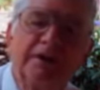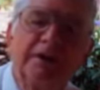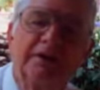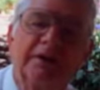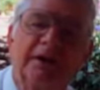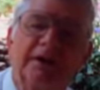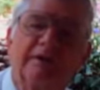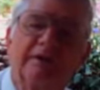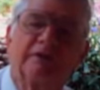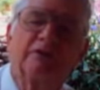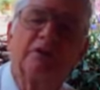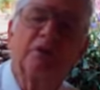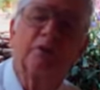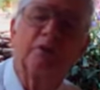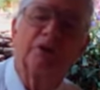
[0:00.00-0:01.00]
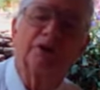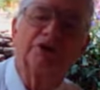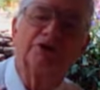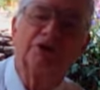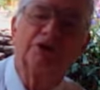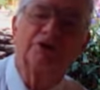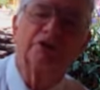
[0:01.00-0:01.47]
He didn't have what
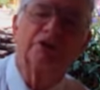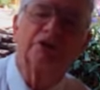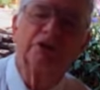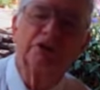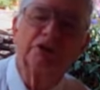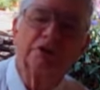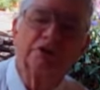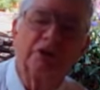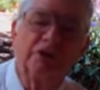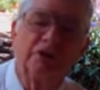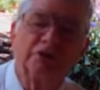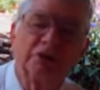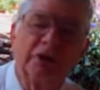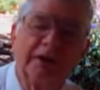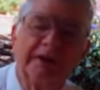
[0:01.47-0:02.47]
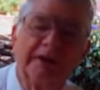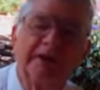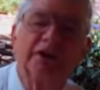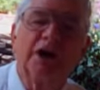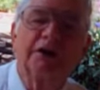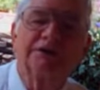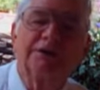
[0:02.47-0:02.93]
it took to look like.
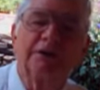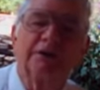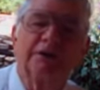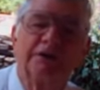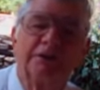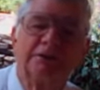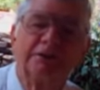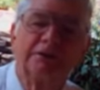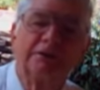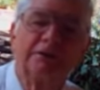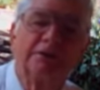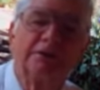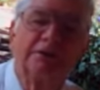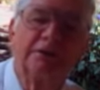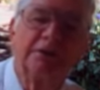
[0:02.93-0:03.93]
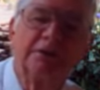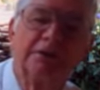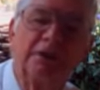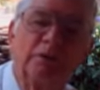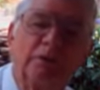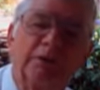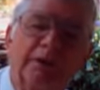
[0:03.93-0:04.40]
He got there.
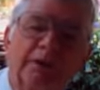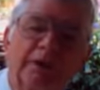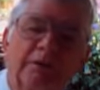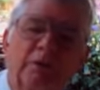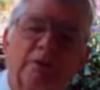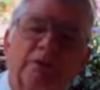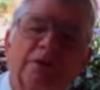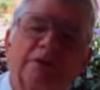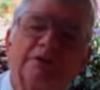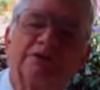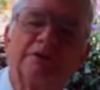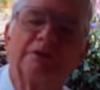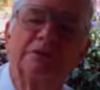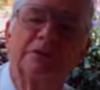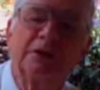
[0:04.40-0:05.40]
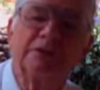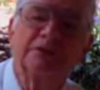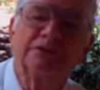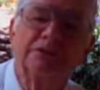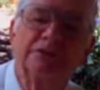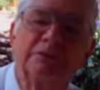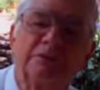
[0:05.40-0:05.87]
And when they were ready to
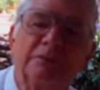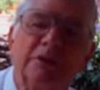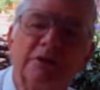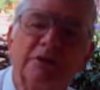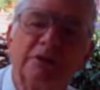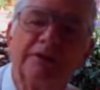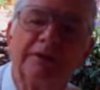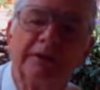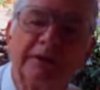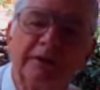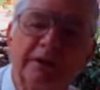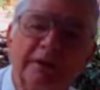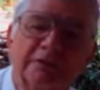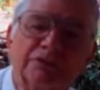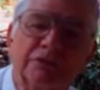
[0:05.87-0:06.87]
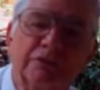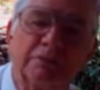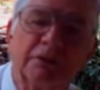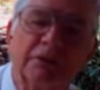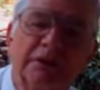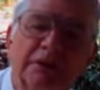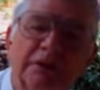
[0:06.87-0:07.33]
announce him, they announced
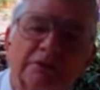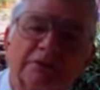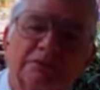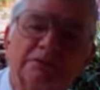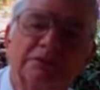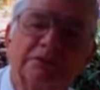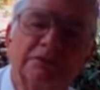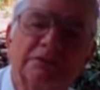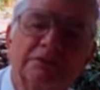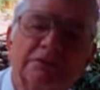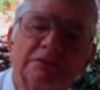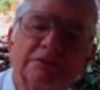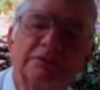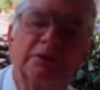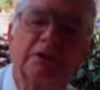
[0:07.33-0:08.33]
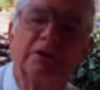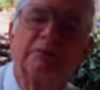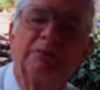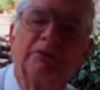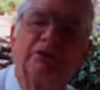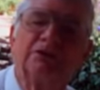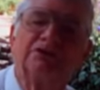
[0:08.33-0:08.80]
somebody else
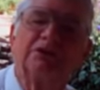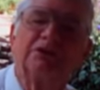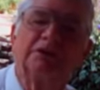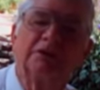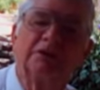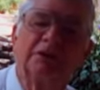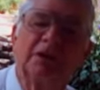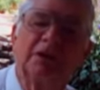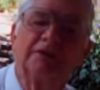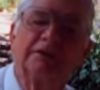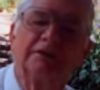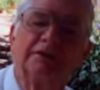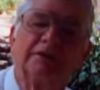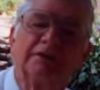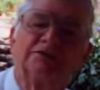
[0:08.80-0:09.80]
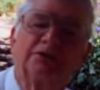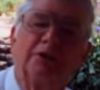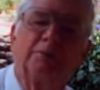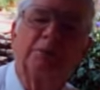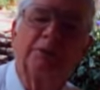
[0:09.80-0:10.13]
because they didn't like his